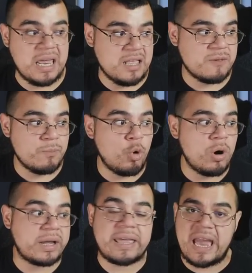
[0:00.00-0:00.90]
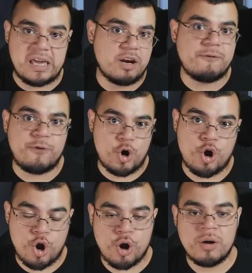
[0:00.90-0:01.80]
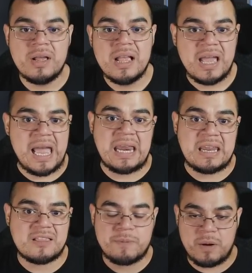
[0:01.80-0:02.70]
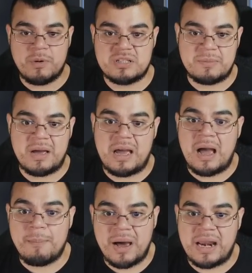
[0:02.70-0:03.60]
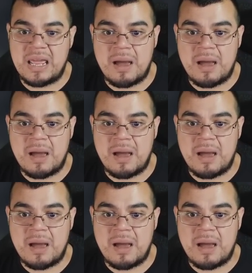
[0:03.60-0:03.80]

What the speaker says: it's more catered for her, and that's pretty much about it.